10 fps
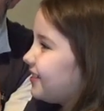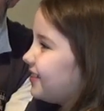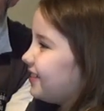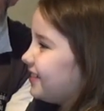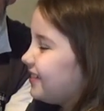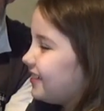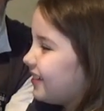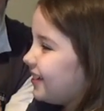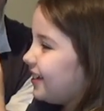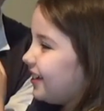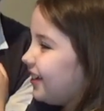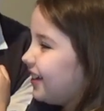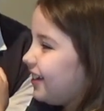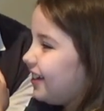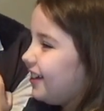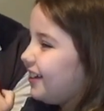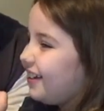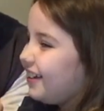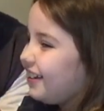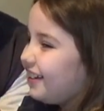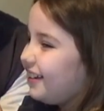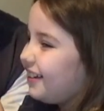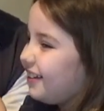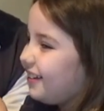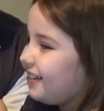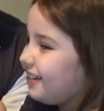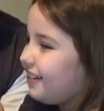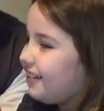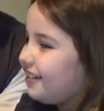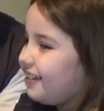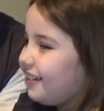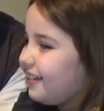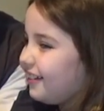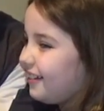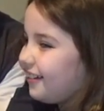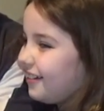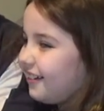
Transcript: [no speech]